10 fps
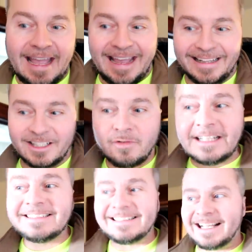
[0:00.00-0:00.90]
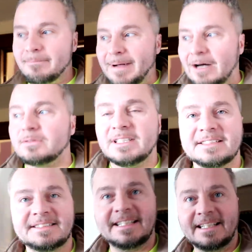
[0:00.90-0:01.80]
And the crazy thing about
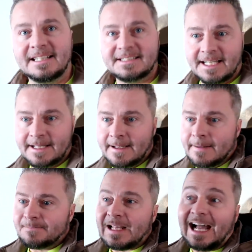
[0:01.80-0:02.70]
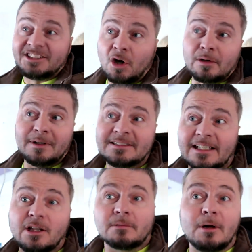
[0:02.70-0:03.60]
this is, I told him, I was
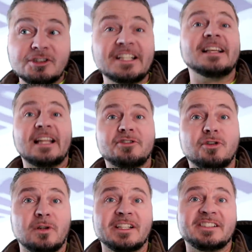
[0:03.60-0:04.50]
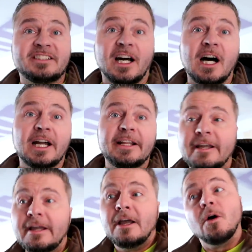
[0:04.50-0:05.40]
like, look, most of the electrical is
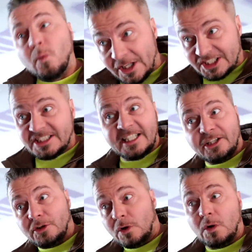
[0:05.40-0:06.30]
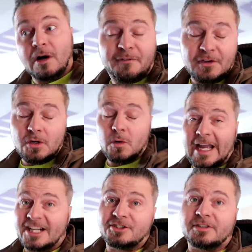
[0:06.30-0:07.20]
done. We just need to do a few
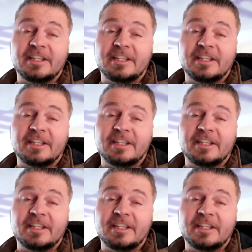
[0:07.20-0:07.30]
extra